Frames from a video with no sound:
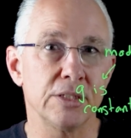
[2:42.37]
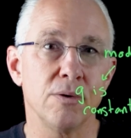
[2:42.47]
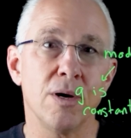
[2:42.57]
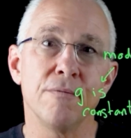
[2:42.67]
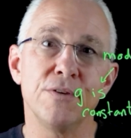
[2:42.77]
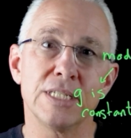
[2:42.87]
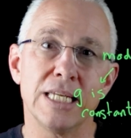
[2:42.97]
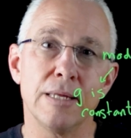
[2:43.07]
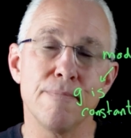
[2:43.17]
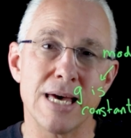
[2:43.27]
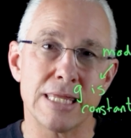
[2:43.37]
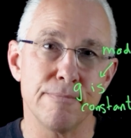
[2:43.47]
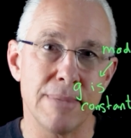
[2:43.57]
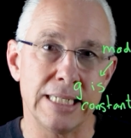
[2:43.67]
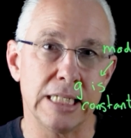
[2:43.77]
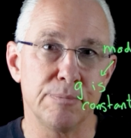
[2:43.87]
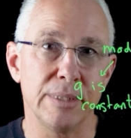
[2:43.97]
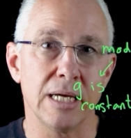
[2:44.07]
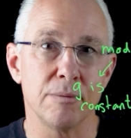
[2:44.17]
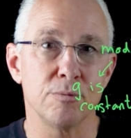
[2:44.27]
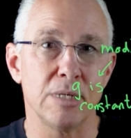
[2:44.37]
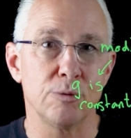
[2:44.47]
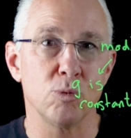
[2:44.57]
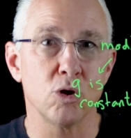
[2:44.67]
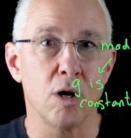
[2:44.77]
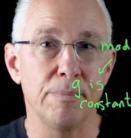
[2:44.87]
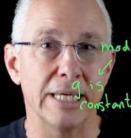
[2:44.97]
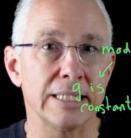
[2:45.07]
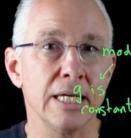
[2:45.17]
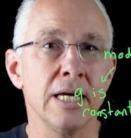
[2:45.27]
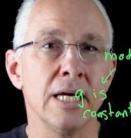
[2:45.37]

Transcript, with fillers: So obviously the mathematics becomes much more complex.